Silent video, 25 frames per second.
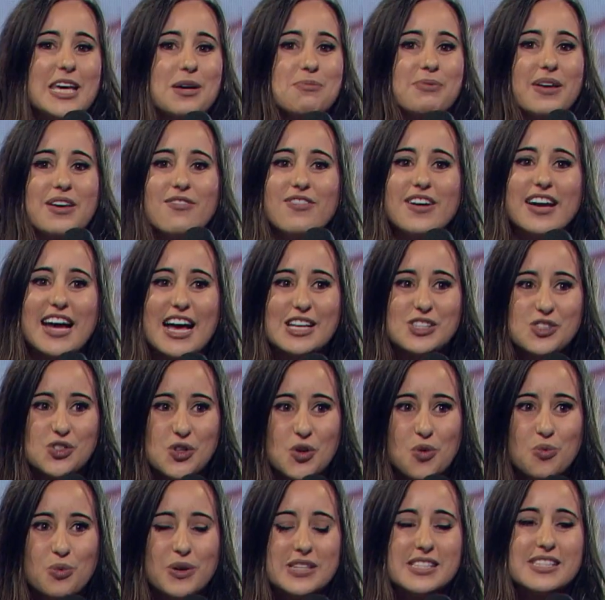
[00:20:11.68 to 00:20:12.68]
keep giving us
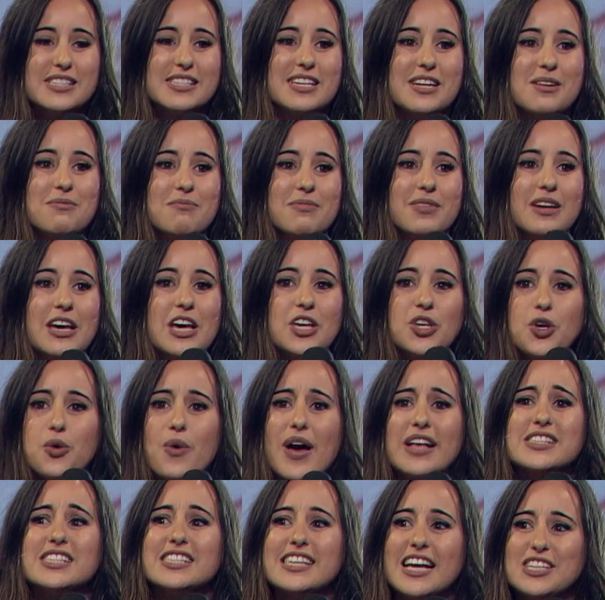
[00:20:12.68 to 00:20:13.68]
your wisdom.
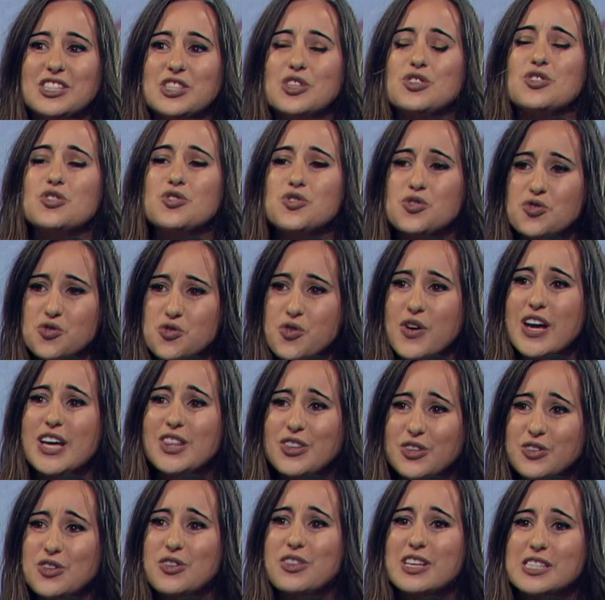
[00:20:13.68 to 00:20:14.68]
You add such a
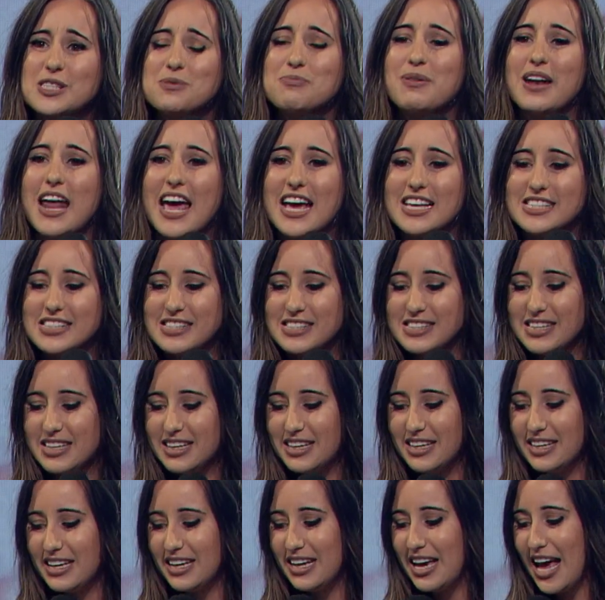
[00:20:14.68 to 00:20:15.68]
strength to this place.
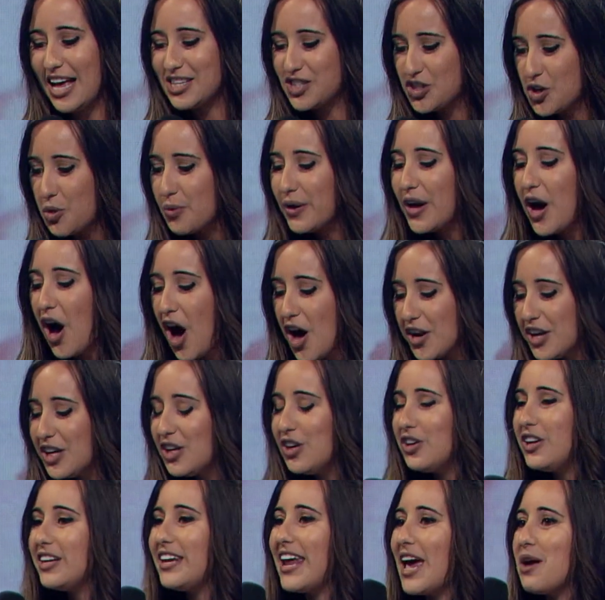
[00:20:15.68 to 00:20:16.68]
And so we honor
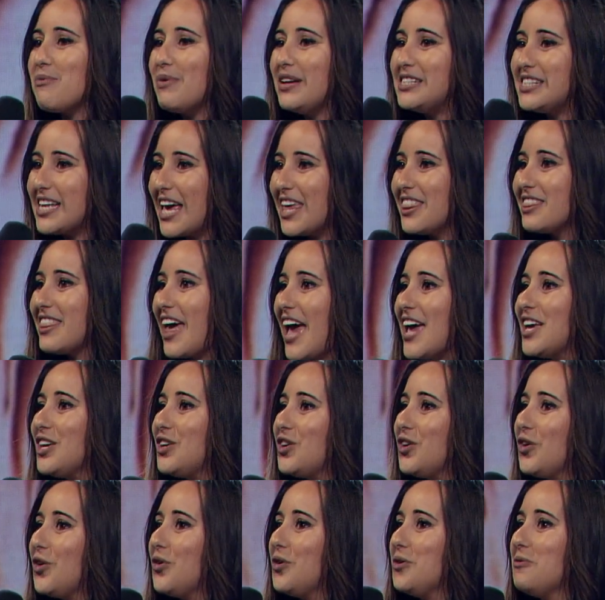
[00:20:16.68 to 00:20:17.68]
you today. We say
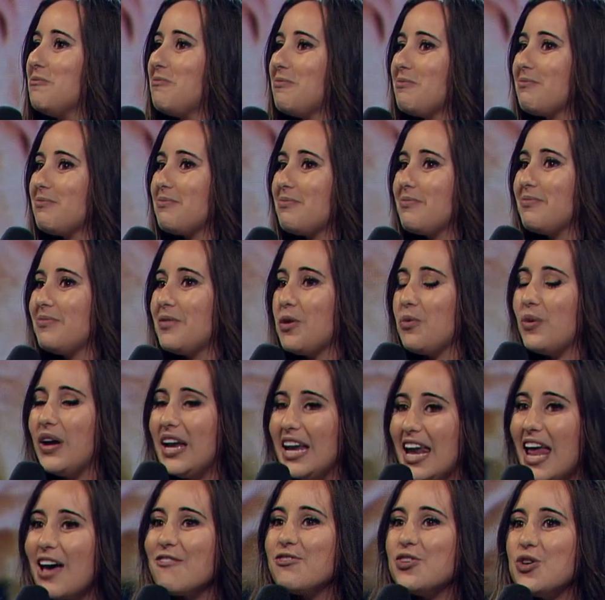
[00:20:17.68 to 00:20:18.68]
thank you. We
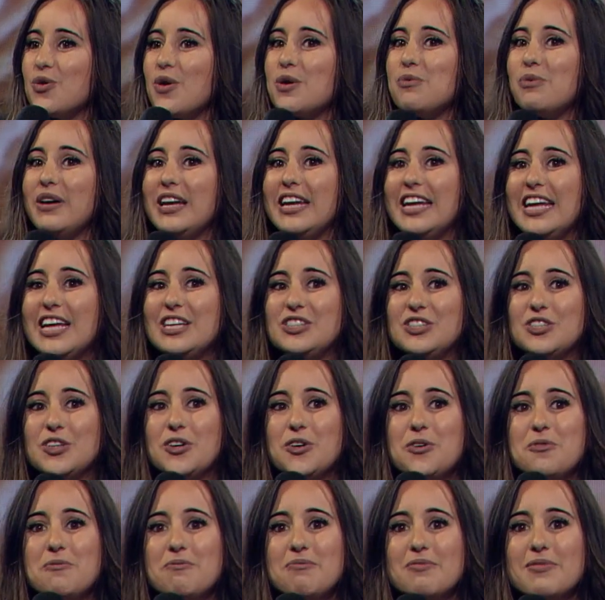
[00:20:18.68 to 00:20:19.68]
love you and we need
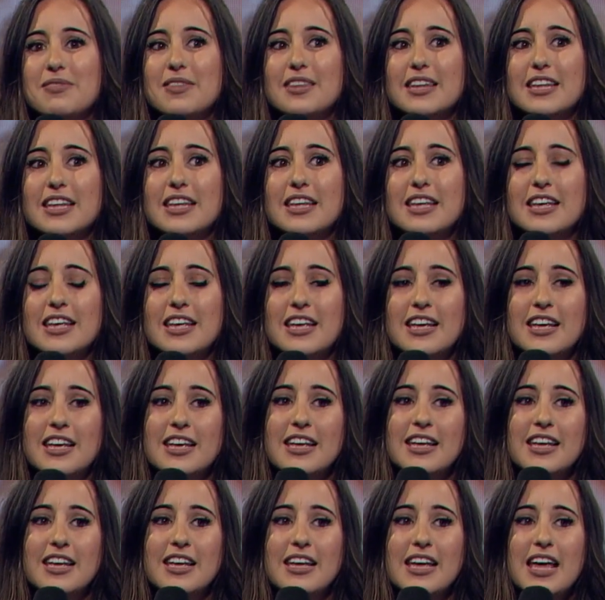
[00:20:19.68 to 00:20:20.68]
you.
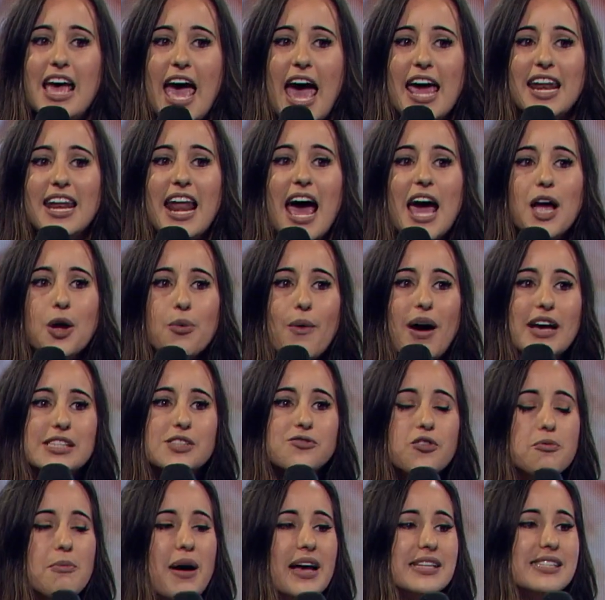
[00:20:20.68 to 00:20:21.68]
And
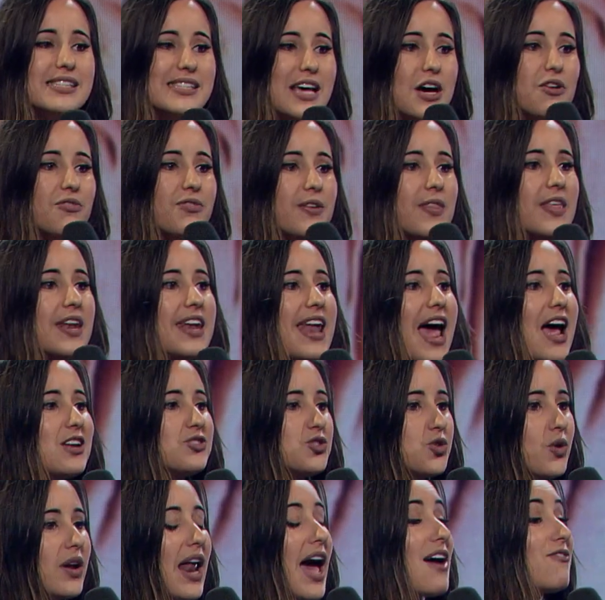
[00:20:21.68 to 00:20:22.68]
likewise for myself in the
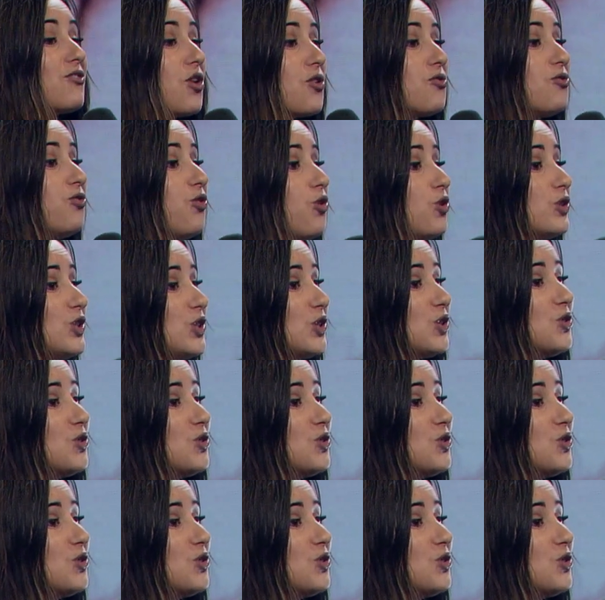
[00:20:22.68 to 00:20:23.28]
natural, I've got four